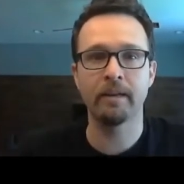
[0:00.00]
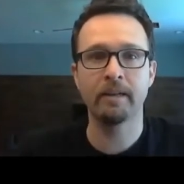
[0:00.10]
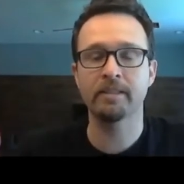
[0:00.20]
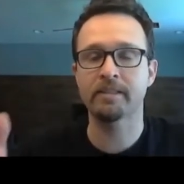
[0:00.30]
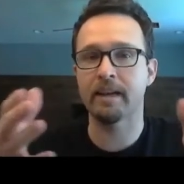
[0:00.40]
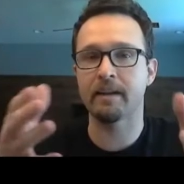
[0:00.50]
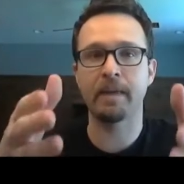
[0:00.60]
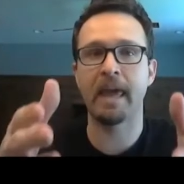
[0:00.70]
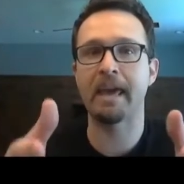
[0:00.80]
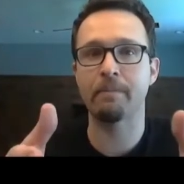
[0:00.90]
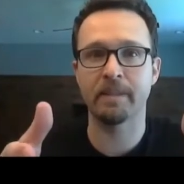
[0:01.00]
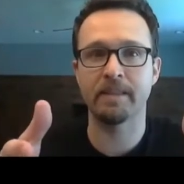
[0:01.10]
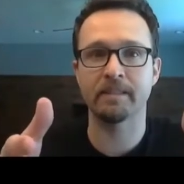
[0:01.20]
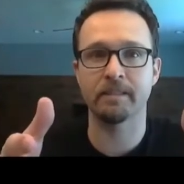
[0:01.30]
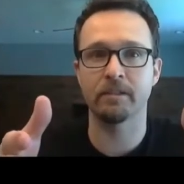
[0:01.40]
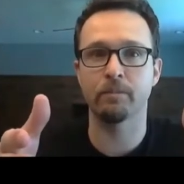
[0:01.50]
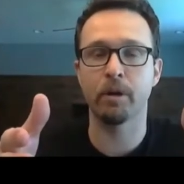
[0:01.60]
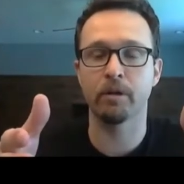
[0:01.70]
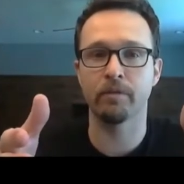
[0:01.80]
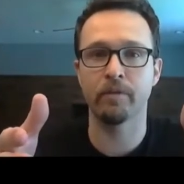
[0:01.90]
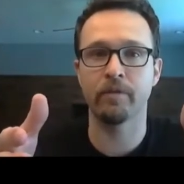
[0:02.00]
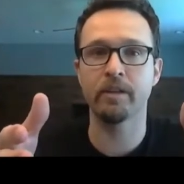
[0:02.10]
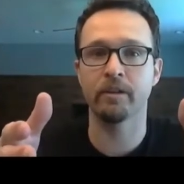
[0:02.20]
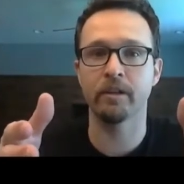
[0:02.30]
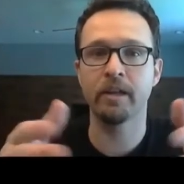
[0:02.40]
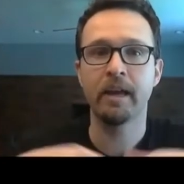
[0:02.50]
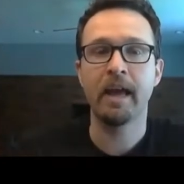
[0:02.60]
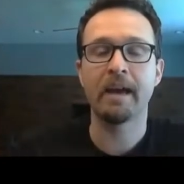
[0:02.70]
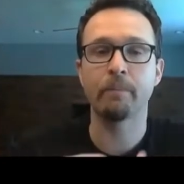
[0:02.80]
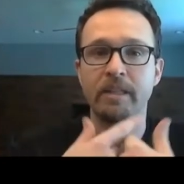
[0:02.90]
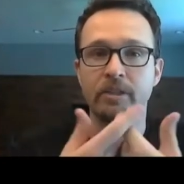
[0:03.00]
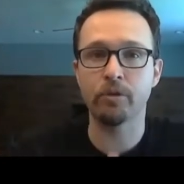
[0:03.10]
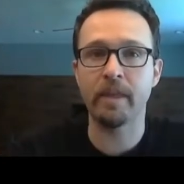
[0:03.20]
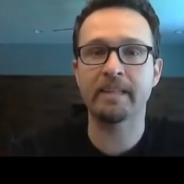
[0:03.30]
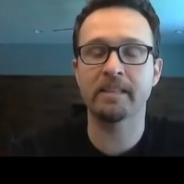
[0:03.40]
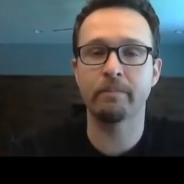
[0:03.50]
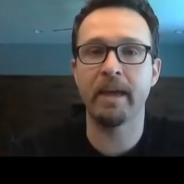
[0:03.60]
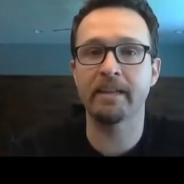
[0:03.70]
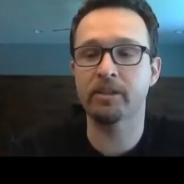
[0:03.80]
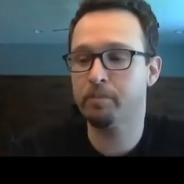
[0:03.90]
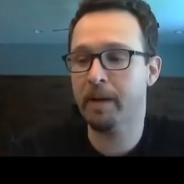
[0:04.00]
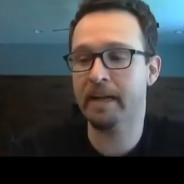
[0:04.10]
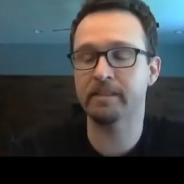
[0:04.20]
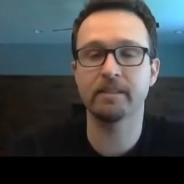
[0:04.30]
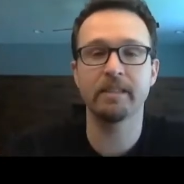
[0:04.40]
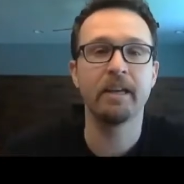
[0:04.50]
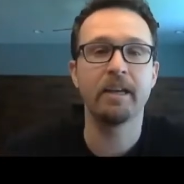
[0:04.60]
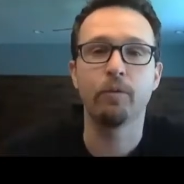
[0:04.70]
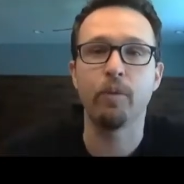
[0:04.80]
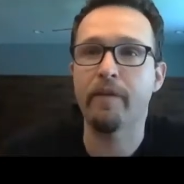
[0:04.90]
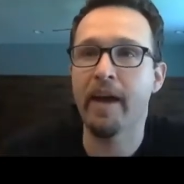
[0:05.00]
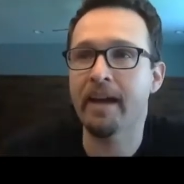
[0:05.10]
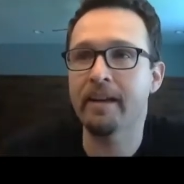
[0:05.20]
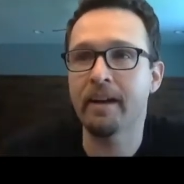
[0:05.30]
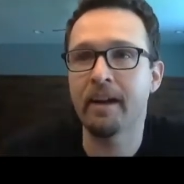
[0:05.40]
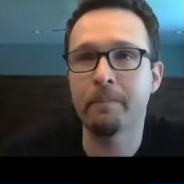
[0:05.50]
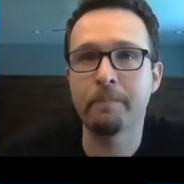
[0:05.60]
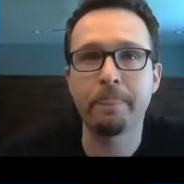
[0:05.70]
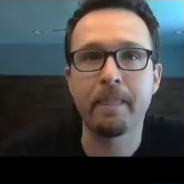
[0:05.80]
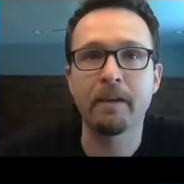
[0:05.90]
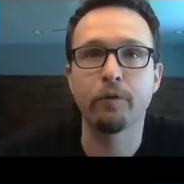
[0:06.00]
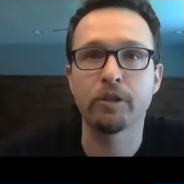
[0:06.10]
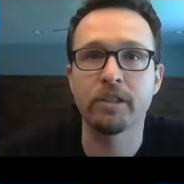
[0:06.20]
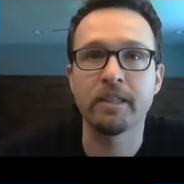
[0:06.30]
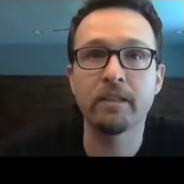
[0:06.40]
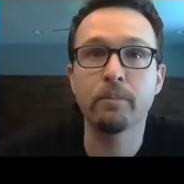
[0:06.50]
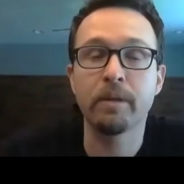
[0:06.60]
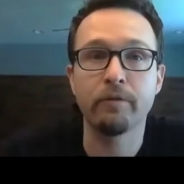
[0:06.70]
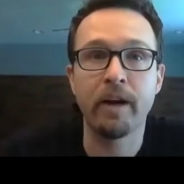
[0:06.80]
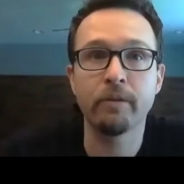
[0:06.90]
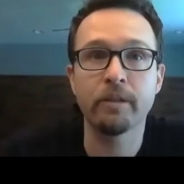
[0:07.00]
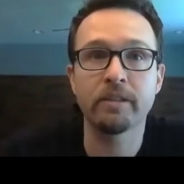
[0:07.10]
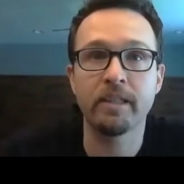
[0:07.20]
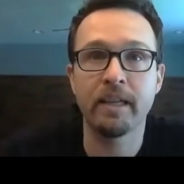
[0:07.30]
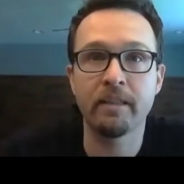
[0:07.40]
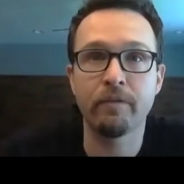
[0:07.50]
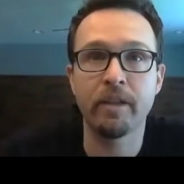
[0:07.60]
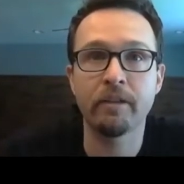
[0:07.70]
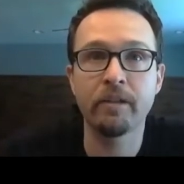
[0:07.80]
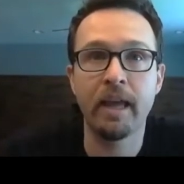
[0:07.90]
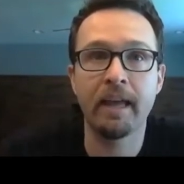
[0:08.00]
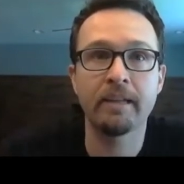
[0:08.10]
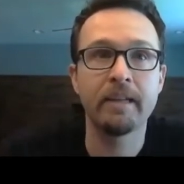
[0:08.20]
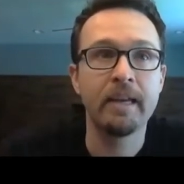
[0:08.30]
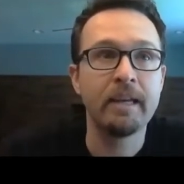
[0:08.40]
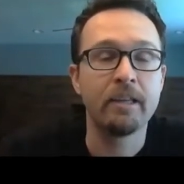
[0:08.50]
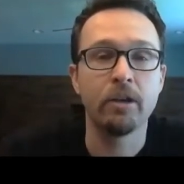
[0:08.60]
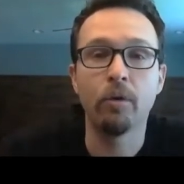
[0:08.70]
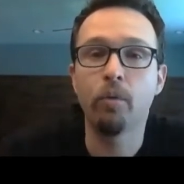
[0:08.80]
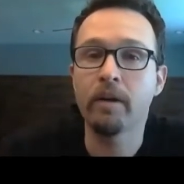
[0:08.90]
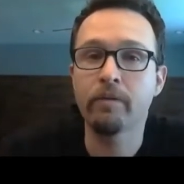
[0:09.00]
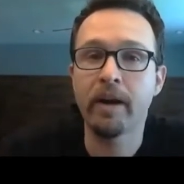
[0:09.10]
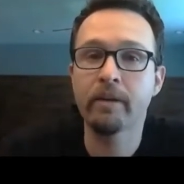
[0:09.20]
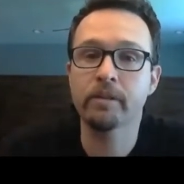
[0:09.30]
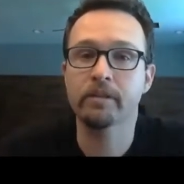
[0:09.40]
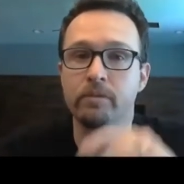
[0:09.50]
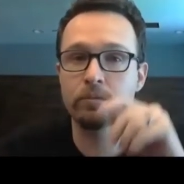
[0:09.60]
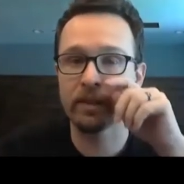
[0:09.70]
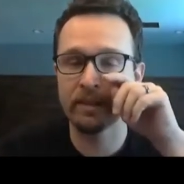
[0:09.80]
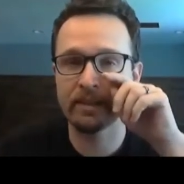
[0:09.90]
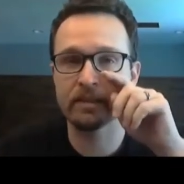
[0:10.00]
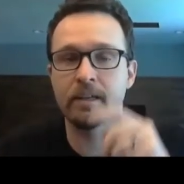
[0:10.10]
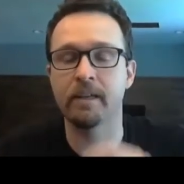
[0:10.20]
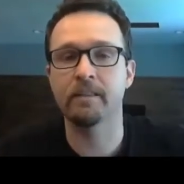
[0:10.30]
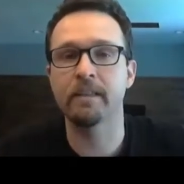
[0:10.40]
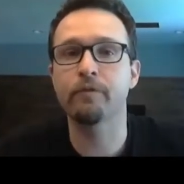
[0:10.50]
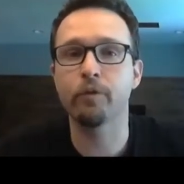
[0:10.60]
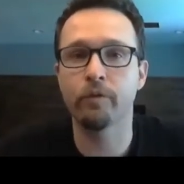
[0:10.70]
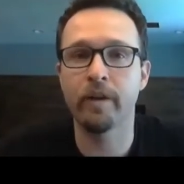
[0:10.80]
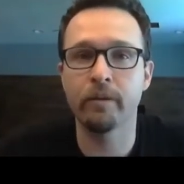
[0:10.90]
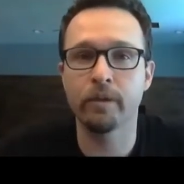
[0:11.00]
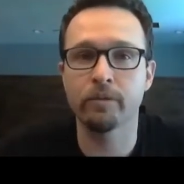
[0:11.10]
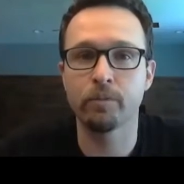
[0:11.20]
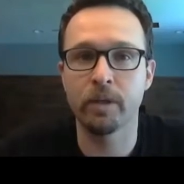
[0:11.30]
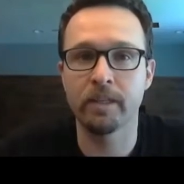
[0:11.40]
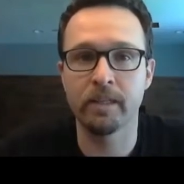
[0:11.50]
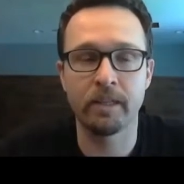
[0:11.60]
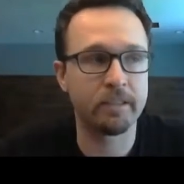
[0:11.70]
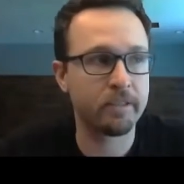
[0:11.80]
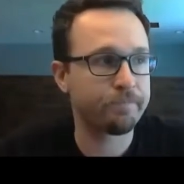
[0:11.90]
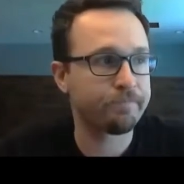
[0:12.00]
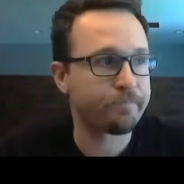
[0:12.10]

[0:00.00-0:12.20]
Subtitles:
set up camp in this little part of the vineyard. And we do that to manage pests. We've had, unfortunately, a little bit of virus in the vineyard. And you know what virus, at least leaf roll virus, what it does